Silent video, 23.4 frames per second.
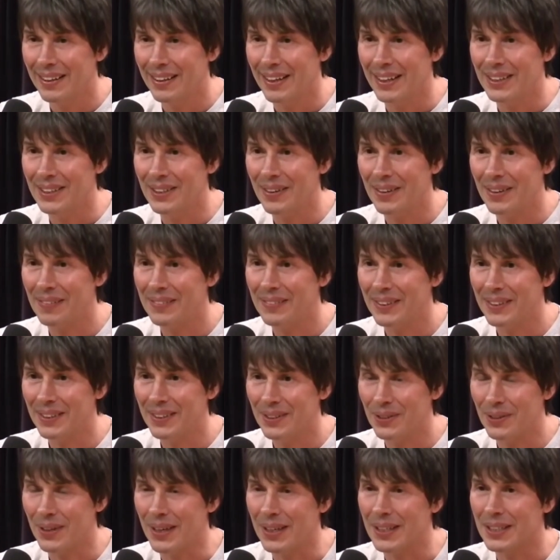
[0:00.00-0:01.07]
is you have to
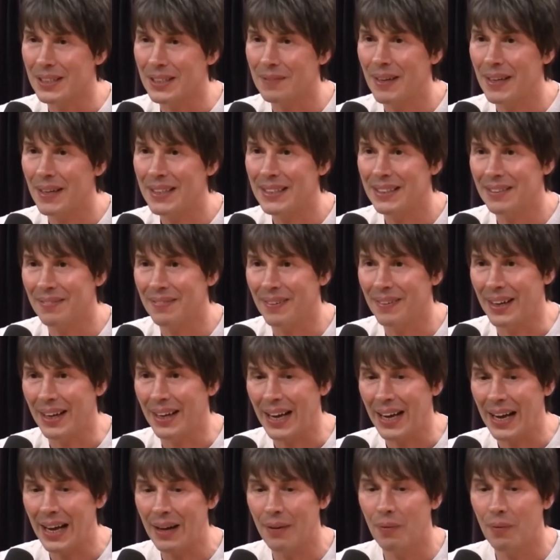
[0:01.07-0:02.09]
try and specify